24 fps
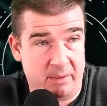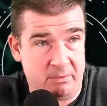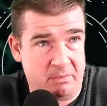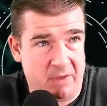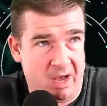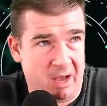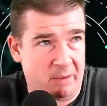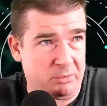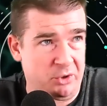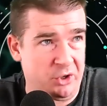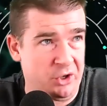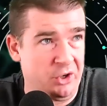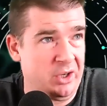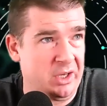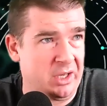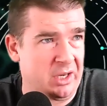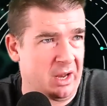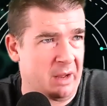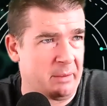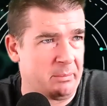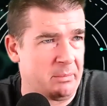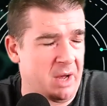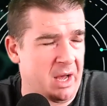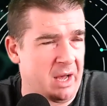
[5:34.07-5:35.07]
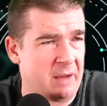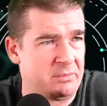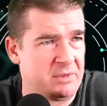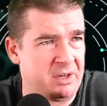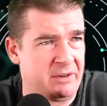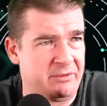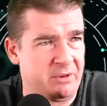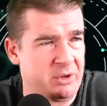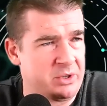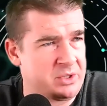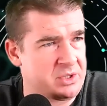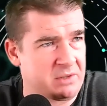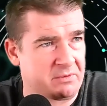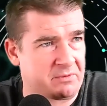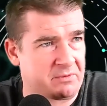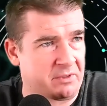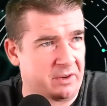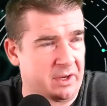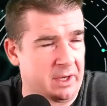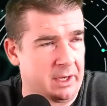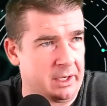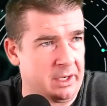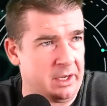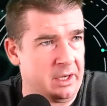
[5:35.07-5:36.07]
I'm good. I'm
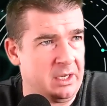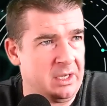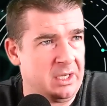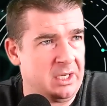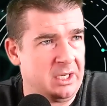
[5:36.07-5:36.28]
diversified.